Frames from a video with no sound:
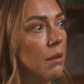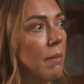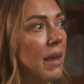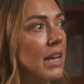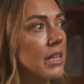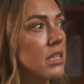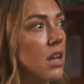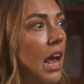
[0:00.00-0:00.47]
but
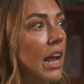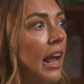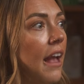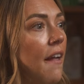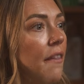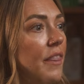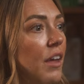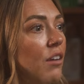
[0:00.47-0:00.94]
it's like
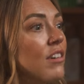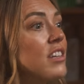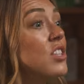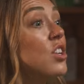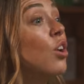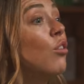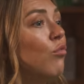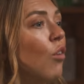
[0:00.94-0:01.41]
there
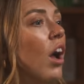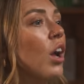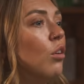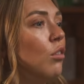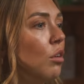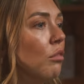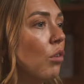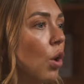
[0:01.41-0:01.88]
isn't a right
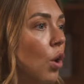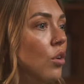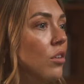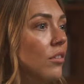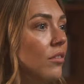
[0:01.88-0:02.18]
or a wrong.